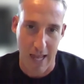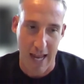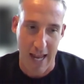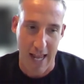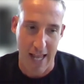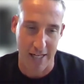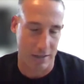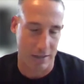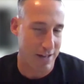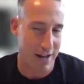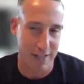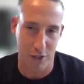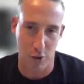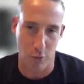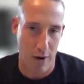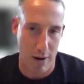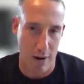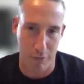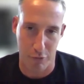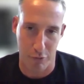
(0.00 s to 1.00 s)
And a lot of the
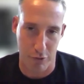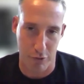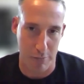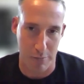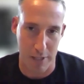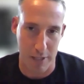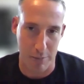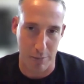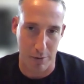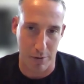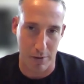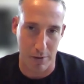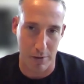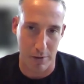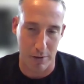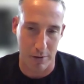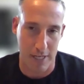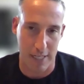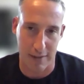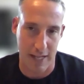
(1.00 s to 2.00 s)
Web3
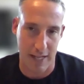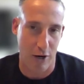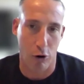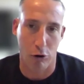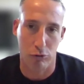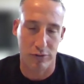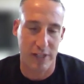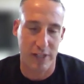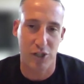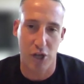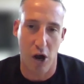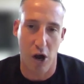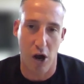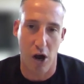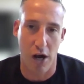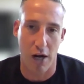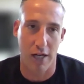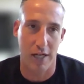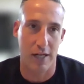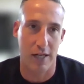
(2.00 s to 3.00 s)
people, like, they only
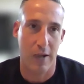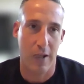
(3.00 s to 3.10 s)
talk.